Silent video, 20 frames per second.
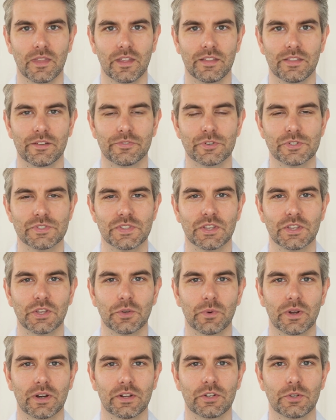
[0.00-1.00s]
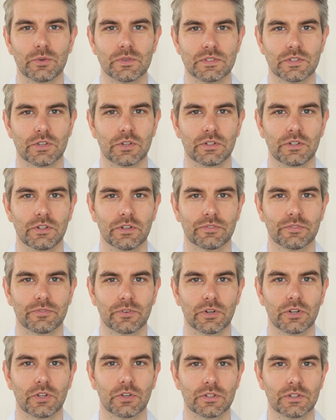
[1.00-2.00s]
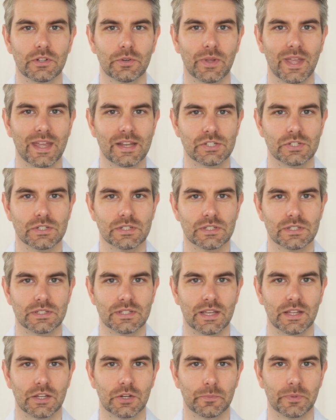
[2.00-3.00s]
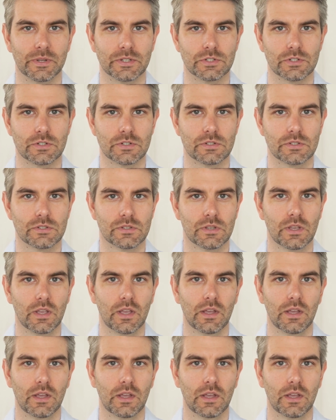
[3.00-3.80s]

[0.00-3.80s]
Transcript: The first thing you'll want to do is look for a good location to take your pictures.